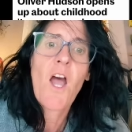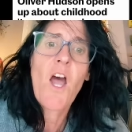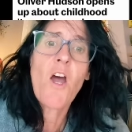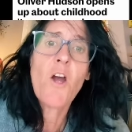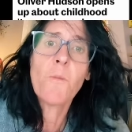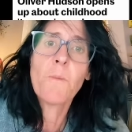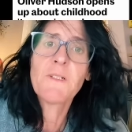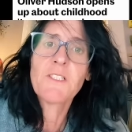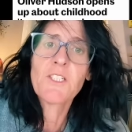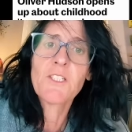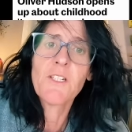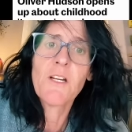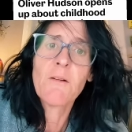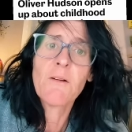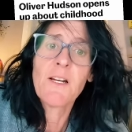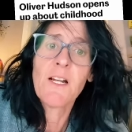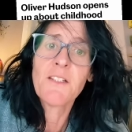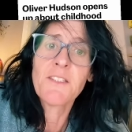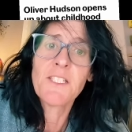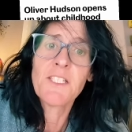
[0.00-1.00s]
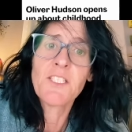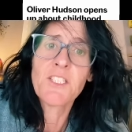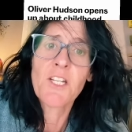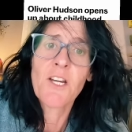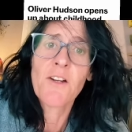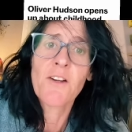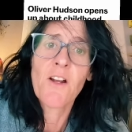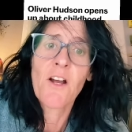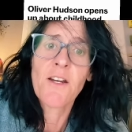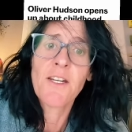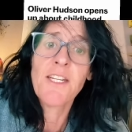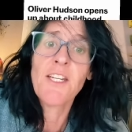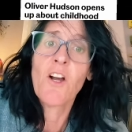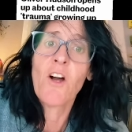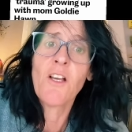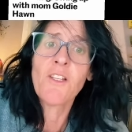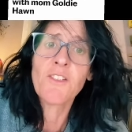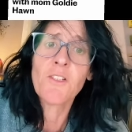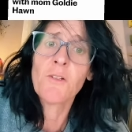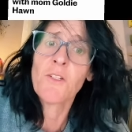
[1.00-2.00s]
Oh, but you know what else he shared on? He
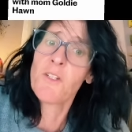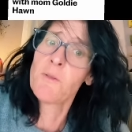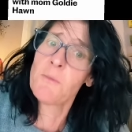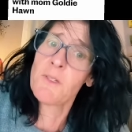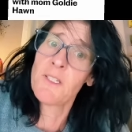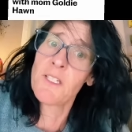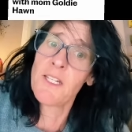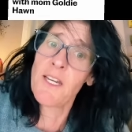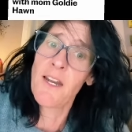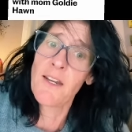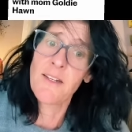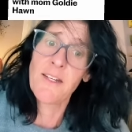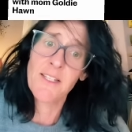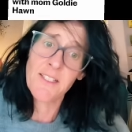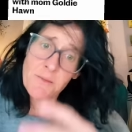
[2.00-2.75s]
also humiliated his